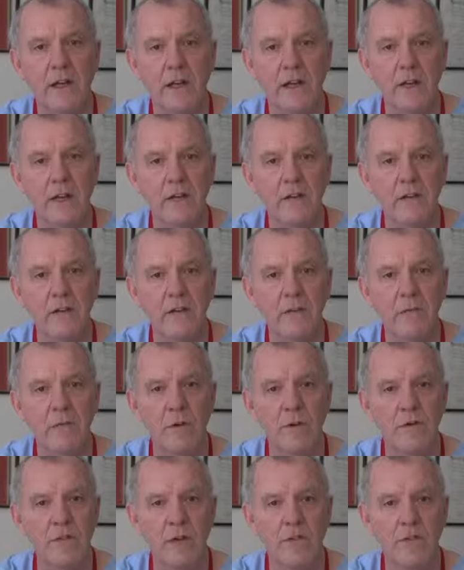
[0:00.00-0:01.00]
And
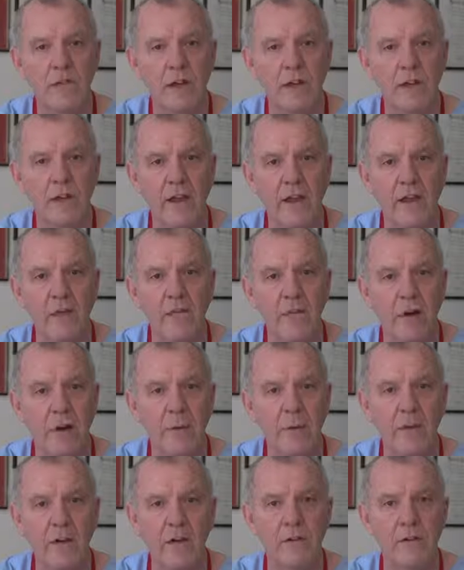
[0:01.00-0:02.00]
once I've done that,
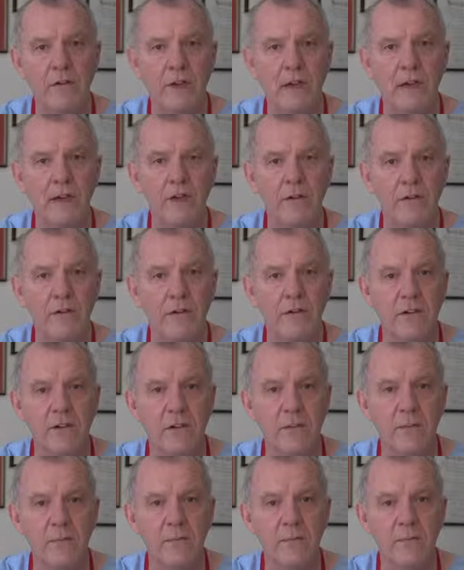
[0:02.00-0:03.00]
ROBIO's done his
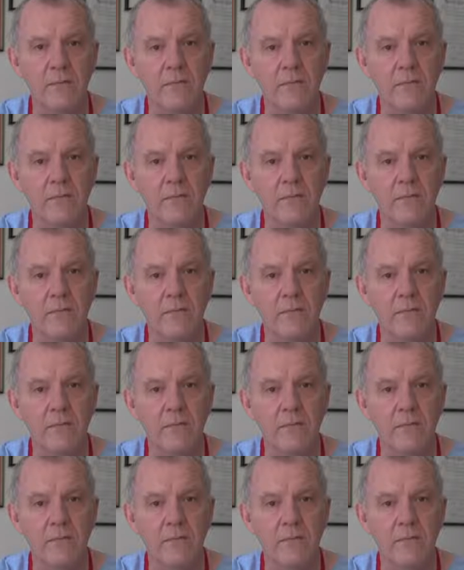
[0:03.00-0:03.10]
job.